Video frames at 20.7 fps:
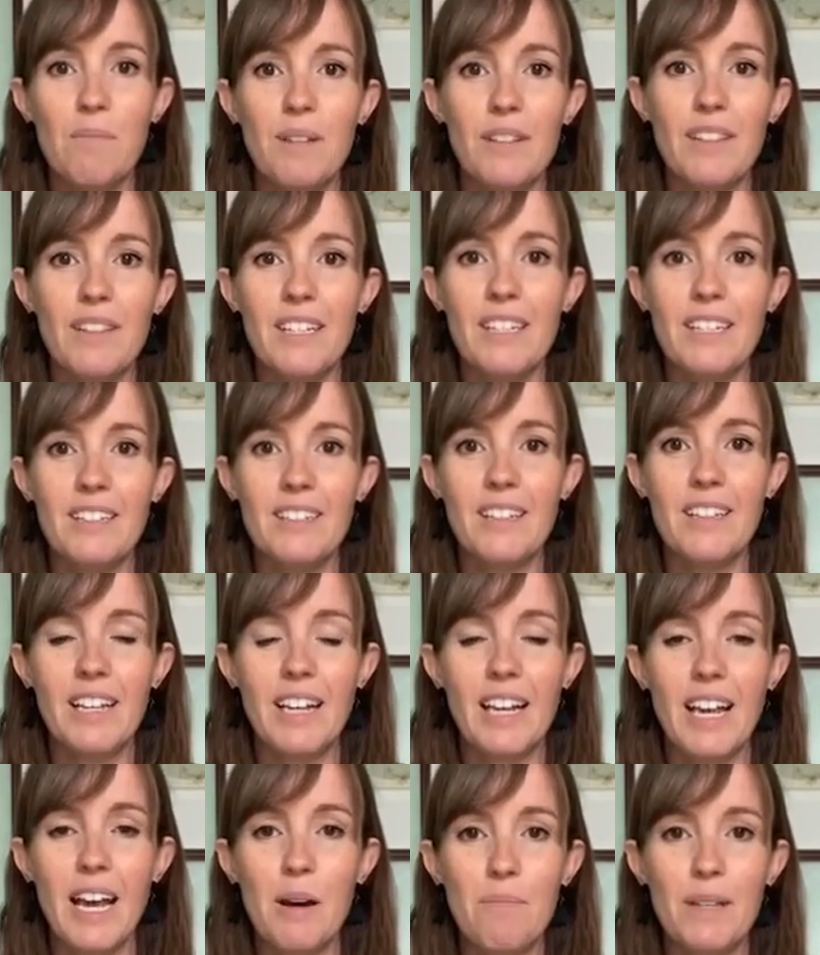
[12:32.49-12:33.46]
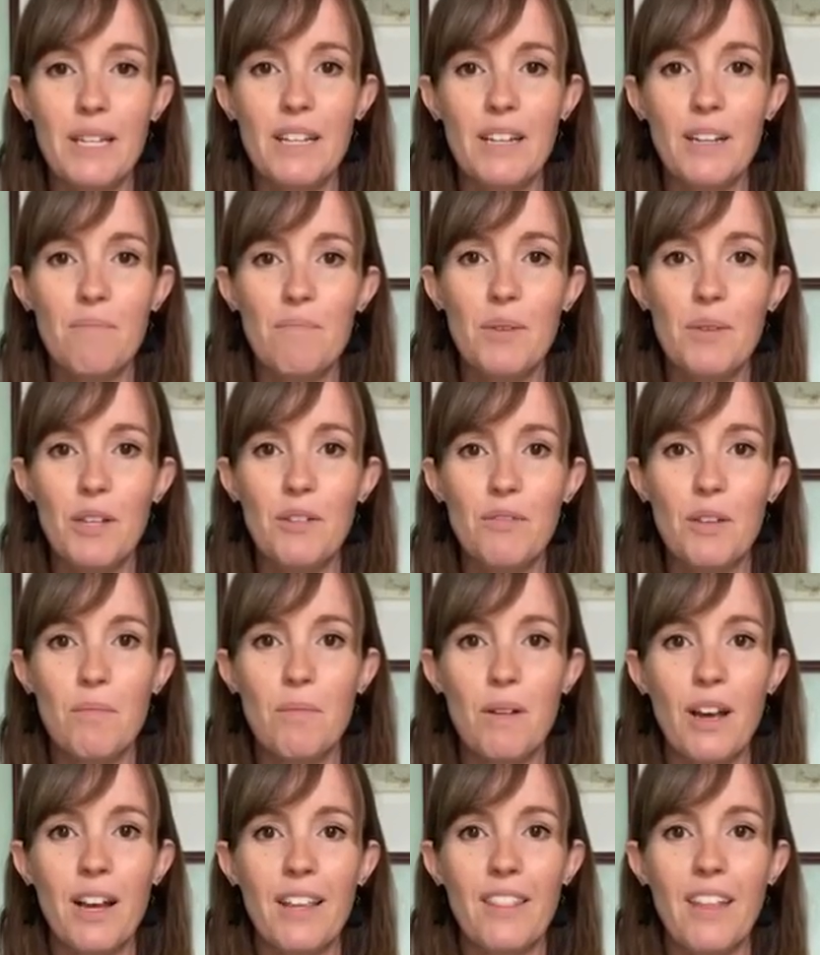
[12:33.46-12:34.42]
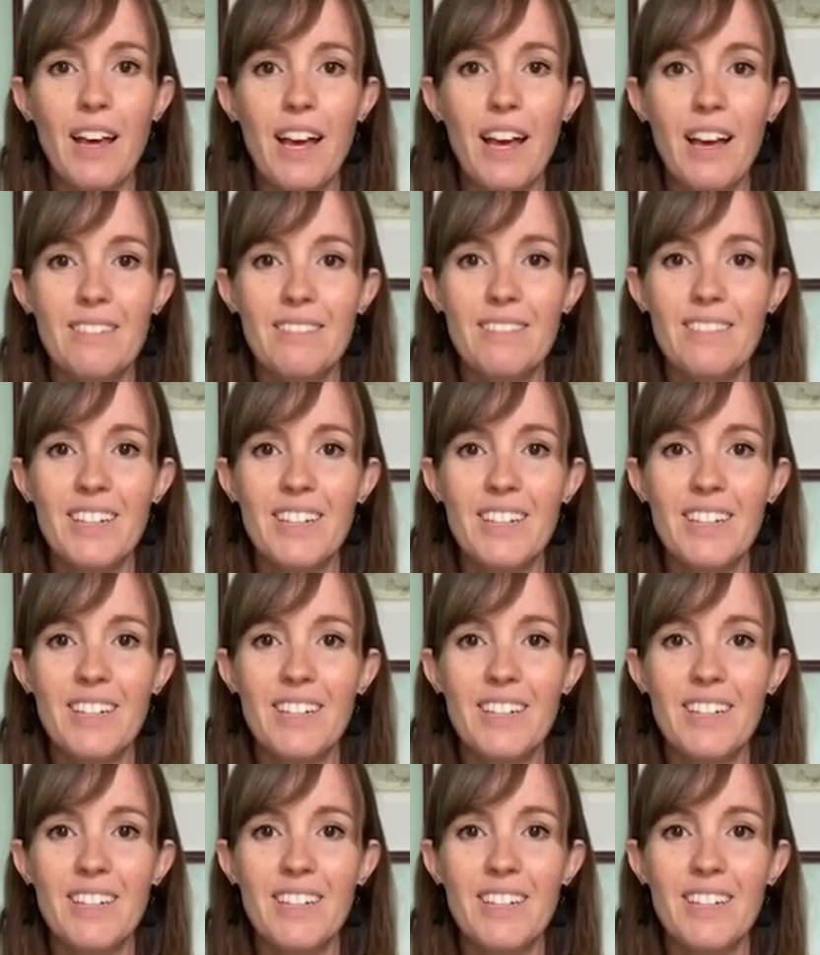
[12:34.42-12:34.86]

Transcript: But the okapi can move them like that.